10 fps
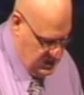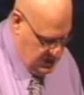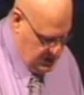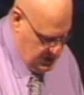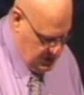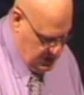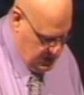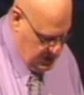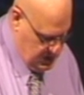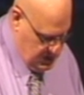
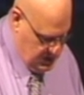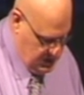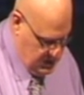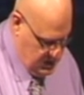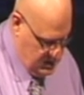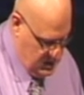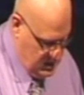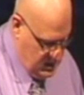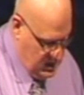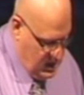
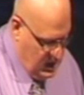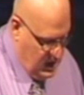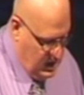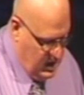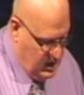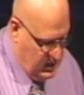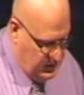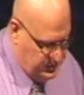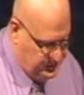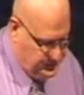
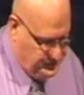No one is speaking in this clip.